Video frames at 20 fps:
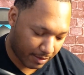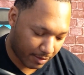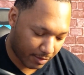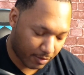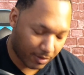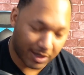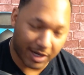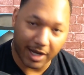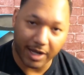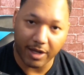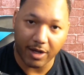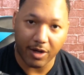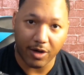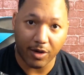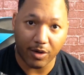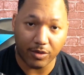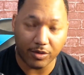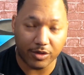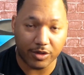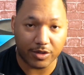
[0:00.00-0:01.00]
what I
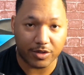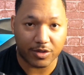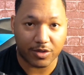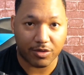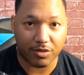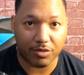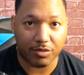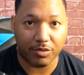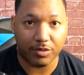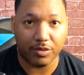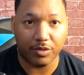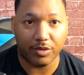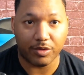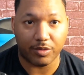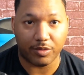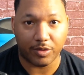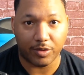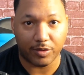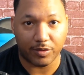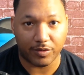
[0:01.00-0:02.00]
owe just through the
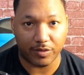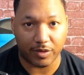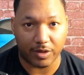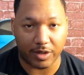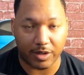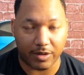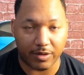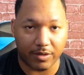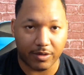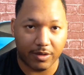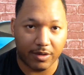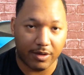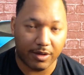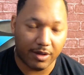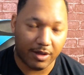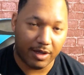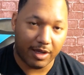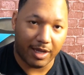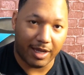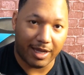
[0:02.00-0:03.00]
roof,
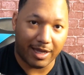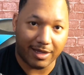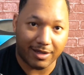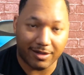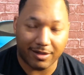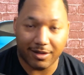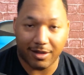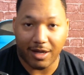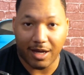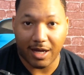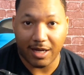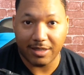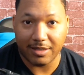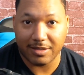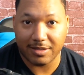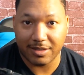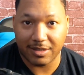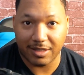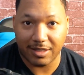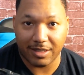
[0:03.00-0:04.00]
And
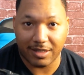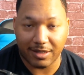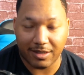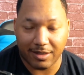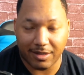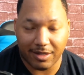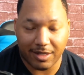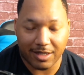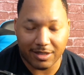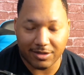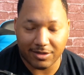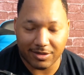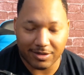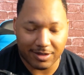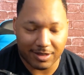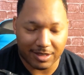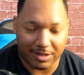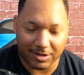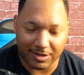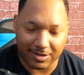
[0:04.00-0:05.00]
honestly, it
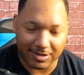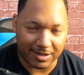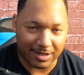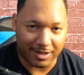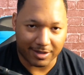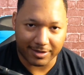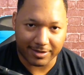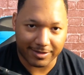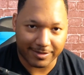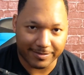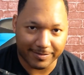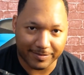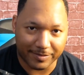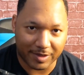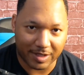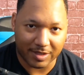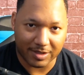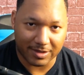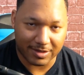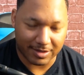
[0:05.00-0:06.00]
just sucks.
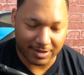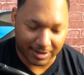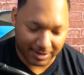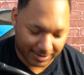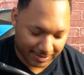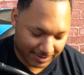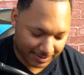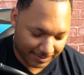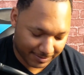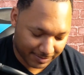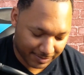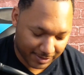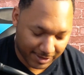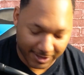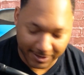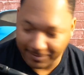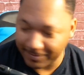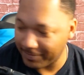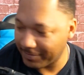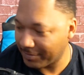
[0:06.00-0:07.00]
It just sucks. So
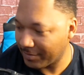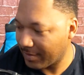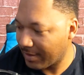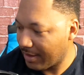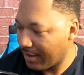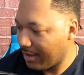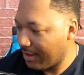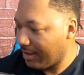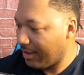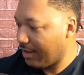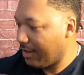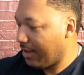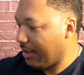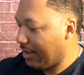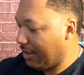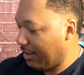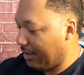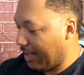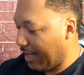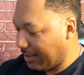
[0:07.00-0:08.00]

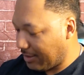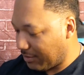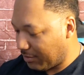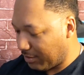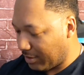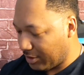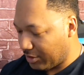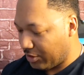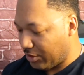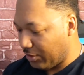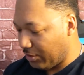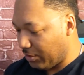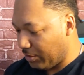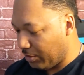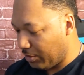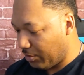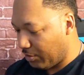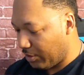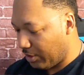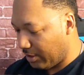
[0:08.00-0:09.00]
that's what
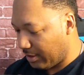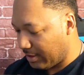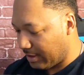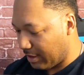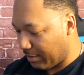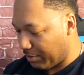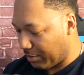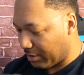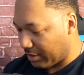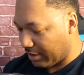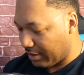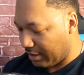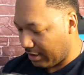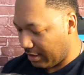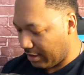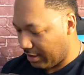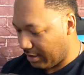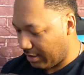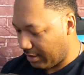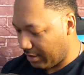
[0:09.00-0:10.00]
you will typically